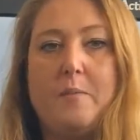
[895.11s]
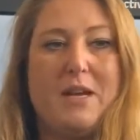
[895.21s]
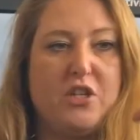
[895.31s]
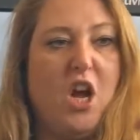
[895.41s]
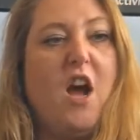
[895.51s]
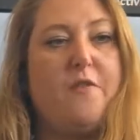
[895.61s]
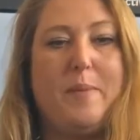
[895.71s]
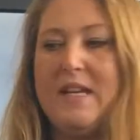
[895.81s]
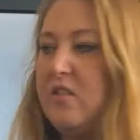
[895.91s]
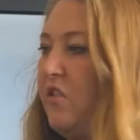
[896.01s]
Imagine half
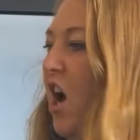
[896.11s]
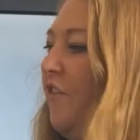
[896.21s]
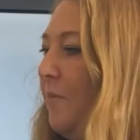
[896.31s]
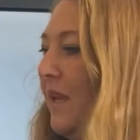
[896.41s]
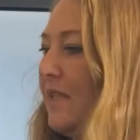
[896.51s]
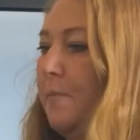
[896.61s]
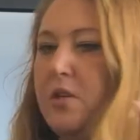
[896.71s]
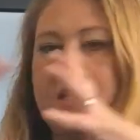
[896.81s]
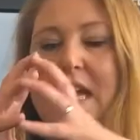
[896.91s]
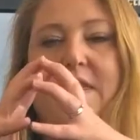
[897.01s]
pizza and half pizza
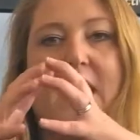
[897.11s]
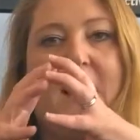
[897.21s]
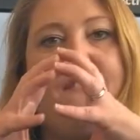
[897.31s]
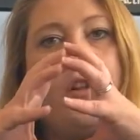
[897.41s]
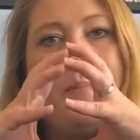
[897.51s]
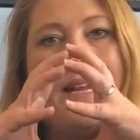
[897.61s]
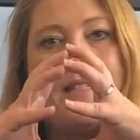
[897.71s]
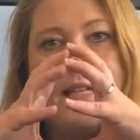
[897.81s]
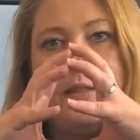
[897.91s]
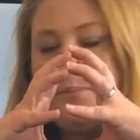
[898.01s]
put together, you get a full
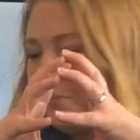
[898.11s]
pizza,